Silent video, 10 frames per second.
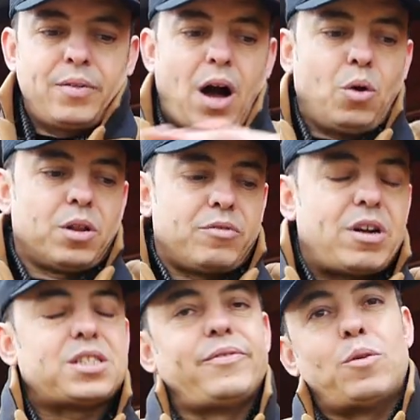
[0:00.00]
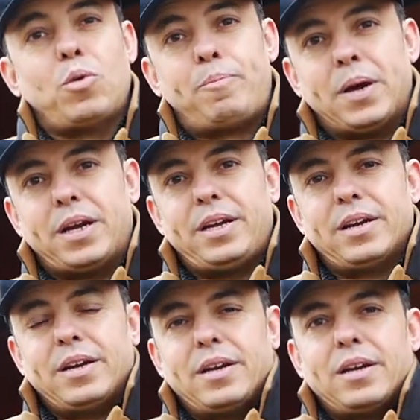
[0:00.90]
the whole of the rest of it will
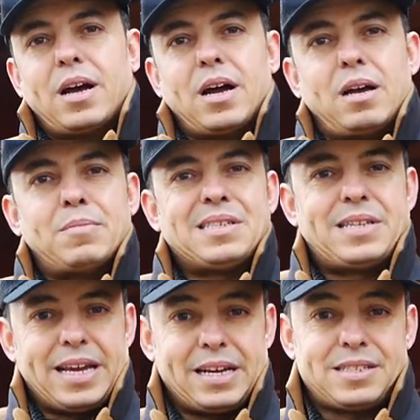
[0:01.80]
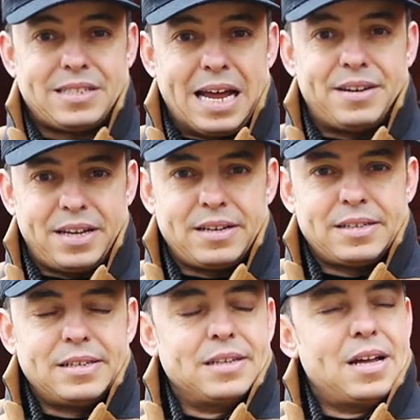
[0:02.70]
be tiered standing,
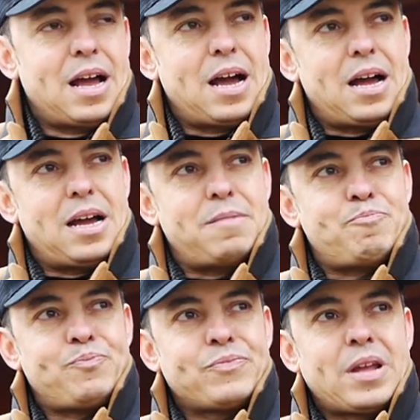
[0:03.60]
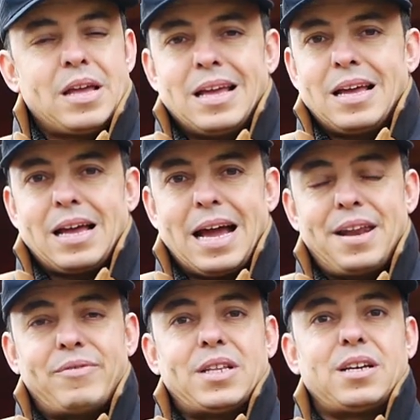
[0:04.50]
and
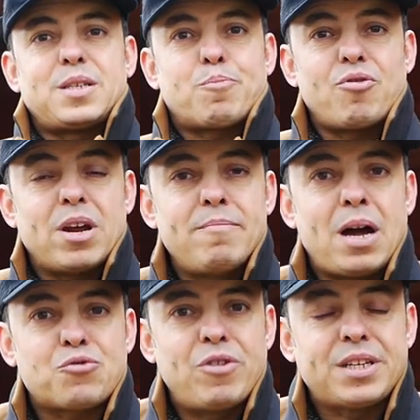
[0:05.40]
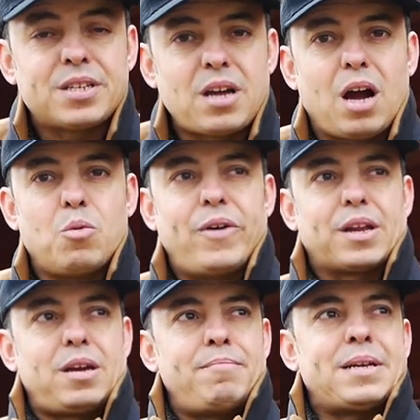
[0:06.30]
everything's pretty much ready to go. We've
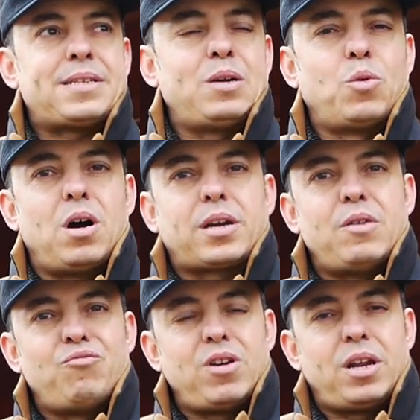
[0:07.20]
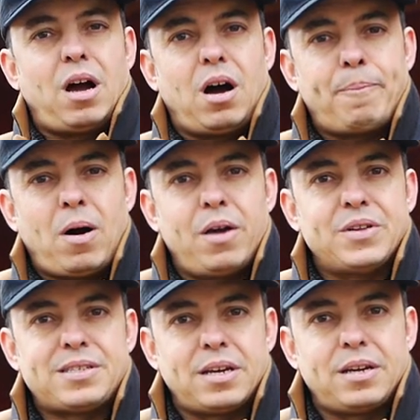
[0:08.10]
had a committee working really hard
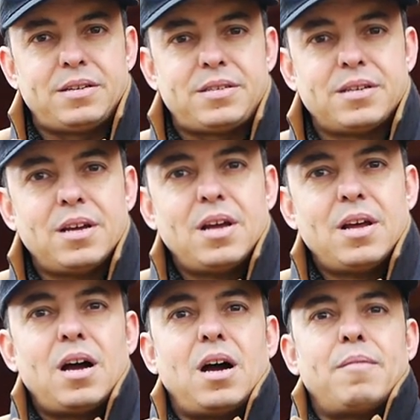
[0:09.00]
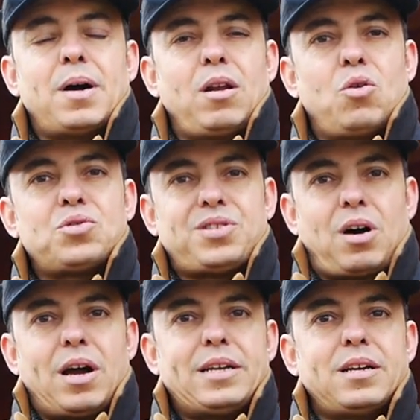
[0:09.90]
behind the scenes,
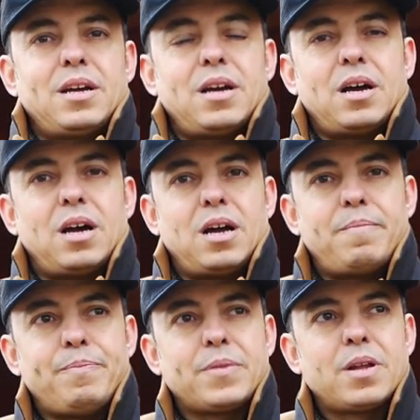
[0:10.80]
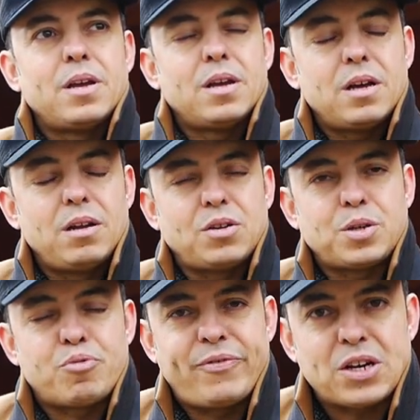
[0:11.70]
alongside lots
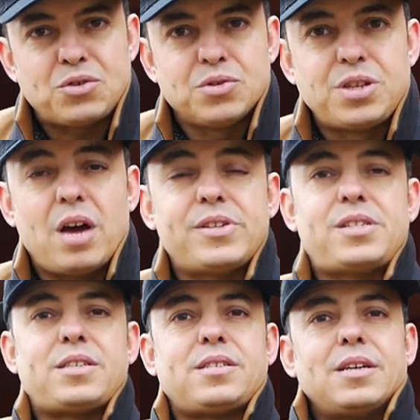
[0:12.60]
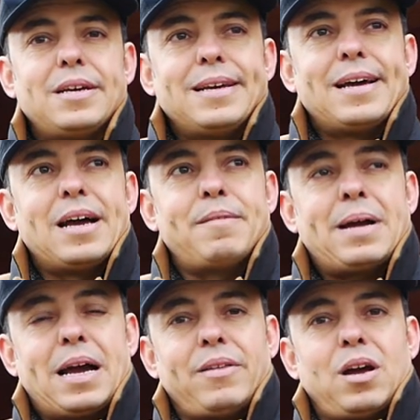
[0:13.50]
of professional services and
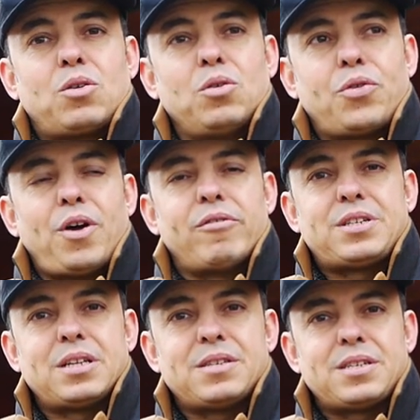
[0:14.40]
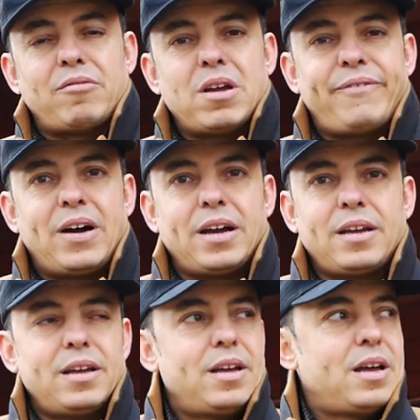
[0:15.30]
the local authority and the Surrey
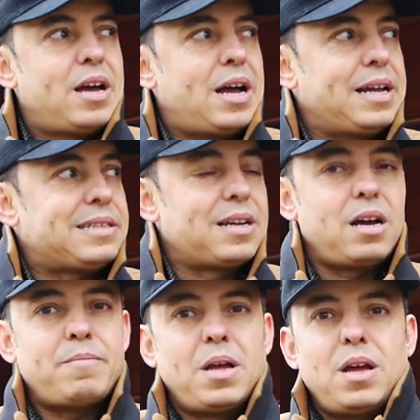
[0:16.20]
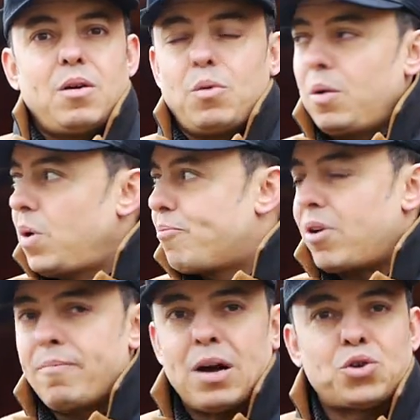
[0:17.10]
FA, and we're
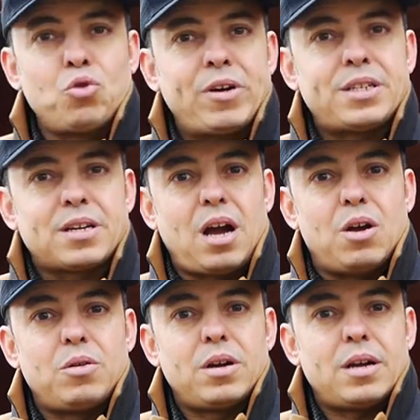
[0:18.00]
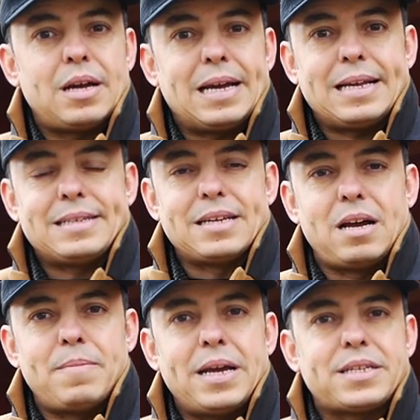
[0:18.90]
pretty much all ready to go. And
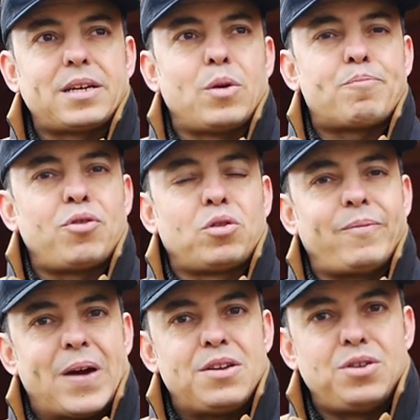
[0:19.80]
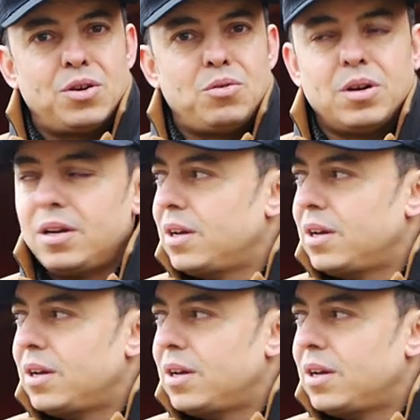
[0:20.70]
it's going to improve the venue